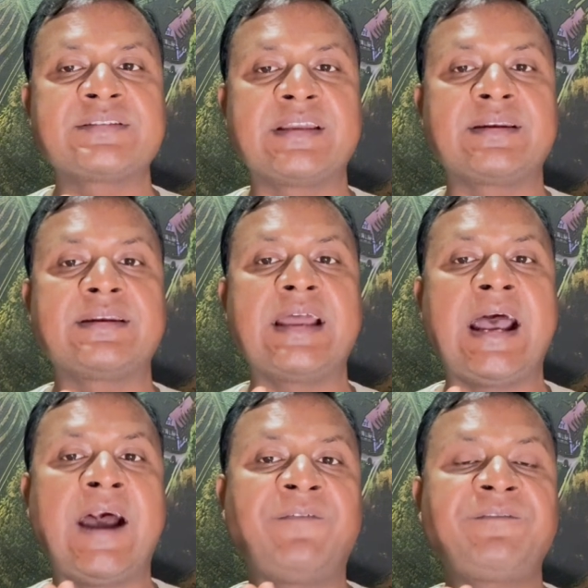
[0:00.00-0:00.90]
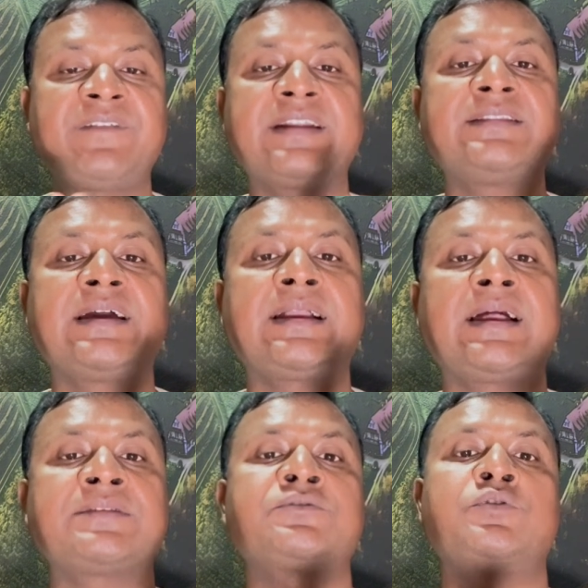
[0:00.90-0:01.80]
that after the
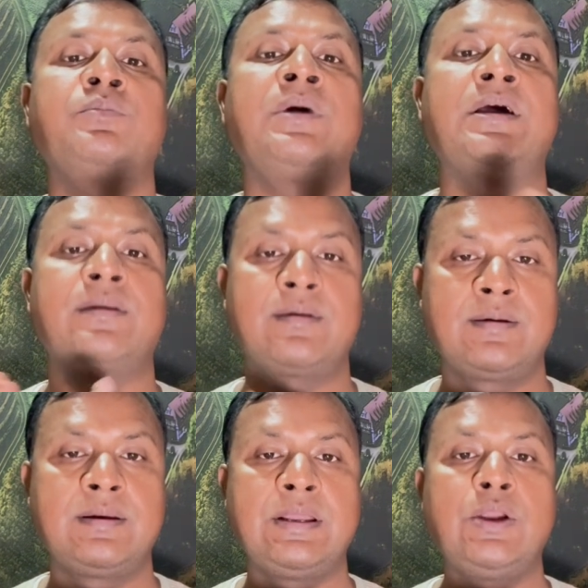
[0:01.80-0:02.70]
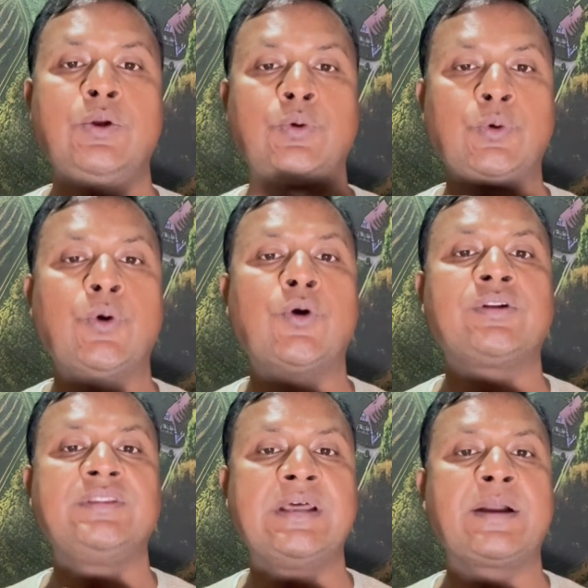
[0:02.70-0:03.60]
customer
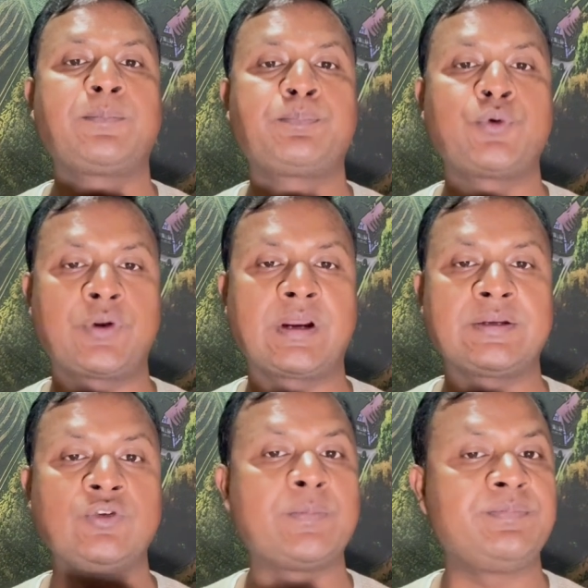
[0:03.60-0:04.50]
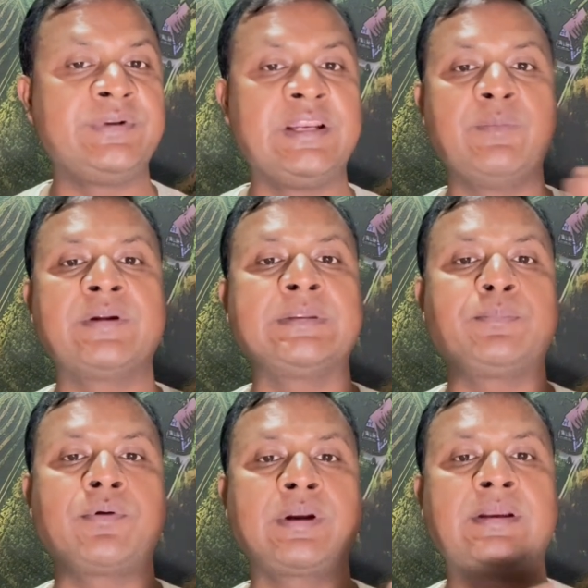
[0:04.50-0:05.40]
got the product, you have delivered the
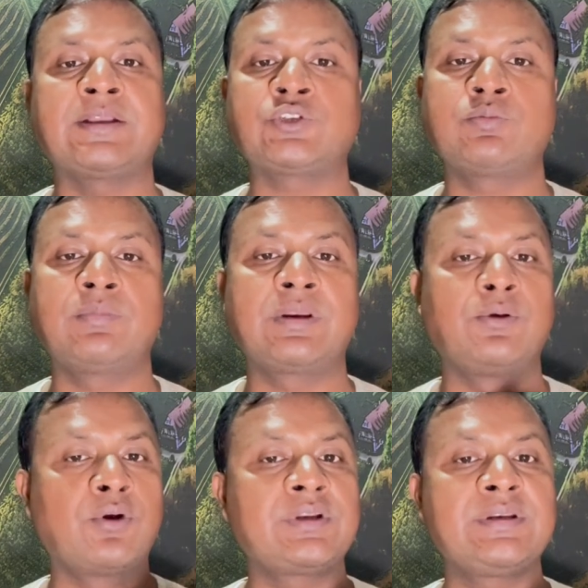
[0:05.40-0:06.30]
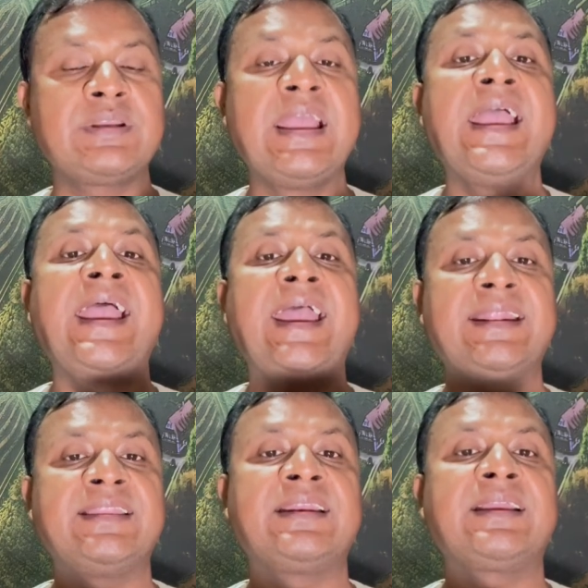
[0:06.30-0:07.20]
product, customer got it,
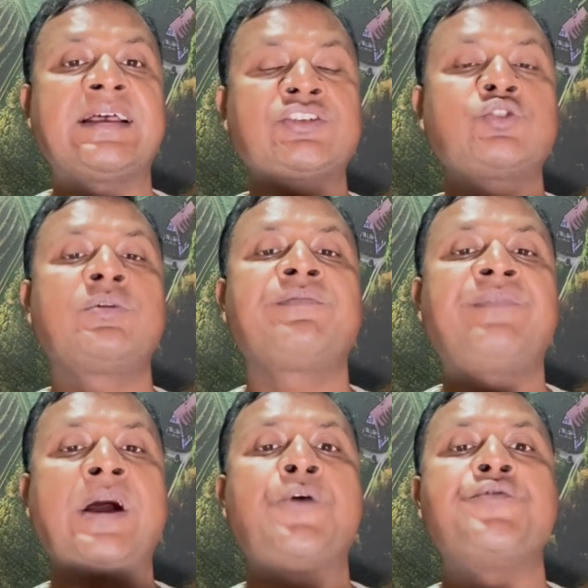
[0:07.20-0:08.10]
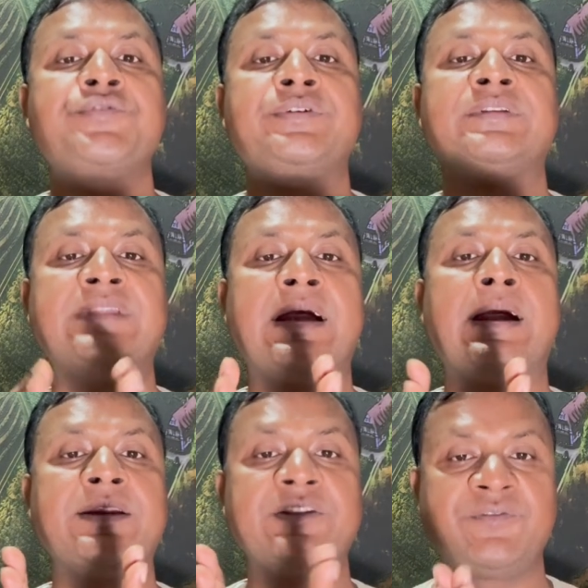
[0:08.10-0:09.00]
and then customer found
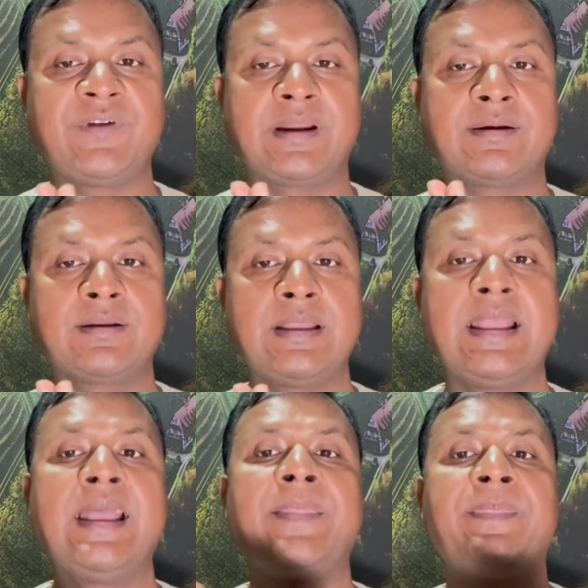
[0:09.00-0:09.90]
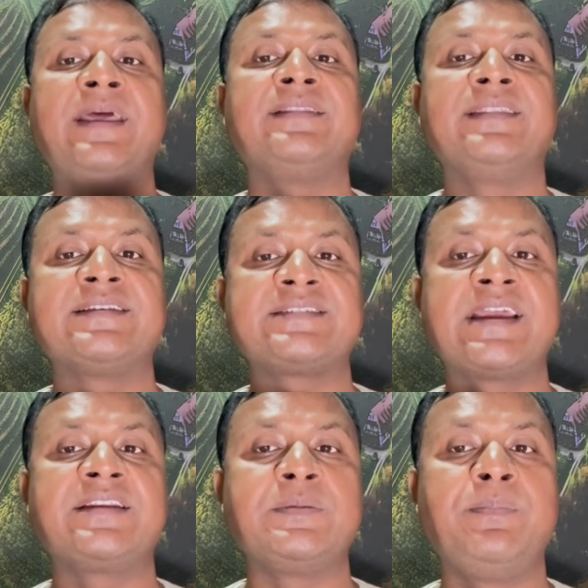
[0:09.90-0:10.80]
the defect, then they
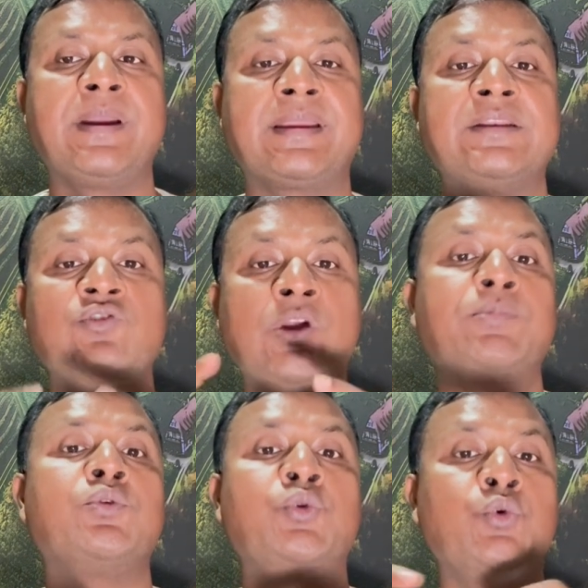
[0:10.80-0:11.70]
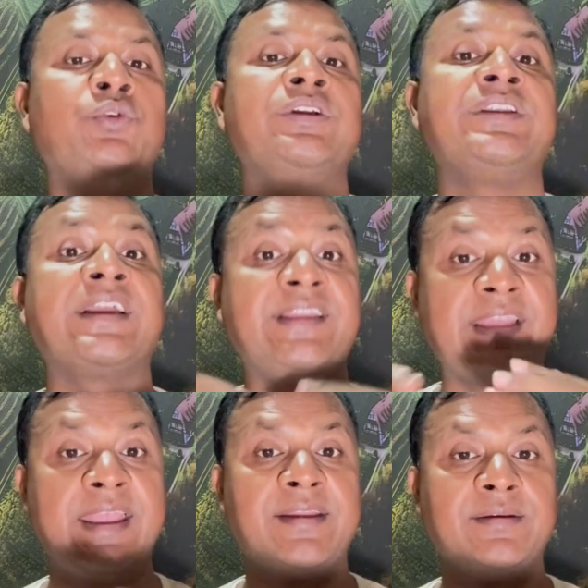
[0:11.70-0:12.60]
send it back and you have to do it
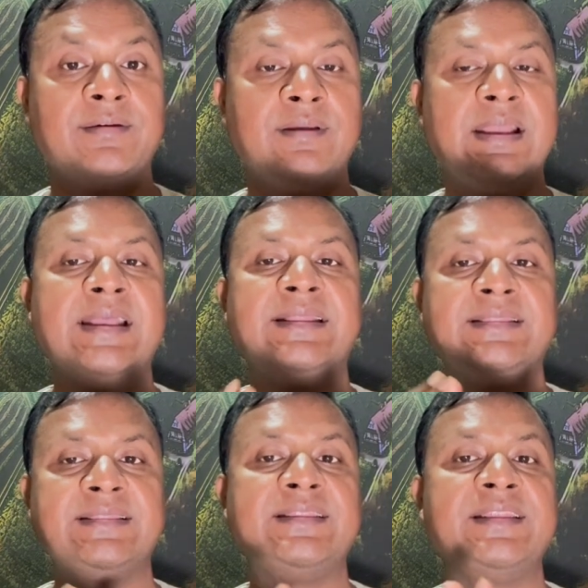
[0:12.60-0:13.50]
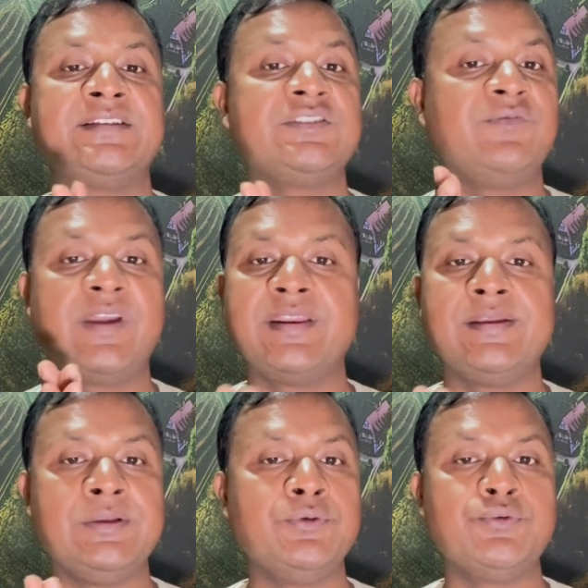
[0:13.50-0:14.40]
again. This is very
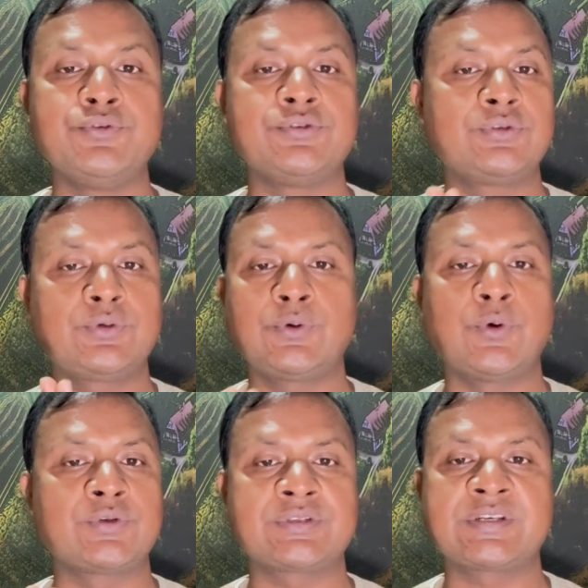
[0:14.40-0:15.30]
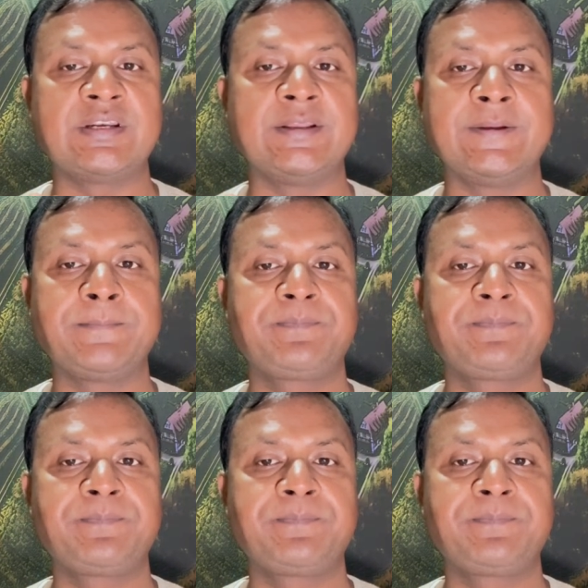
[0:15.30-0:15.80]
huge costly.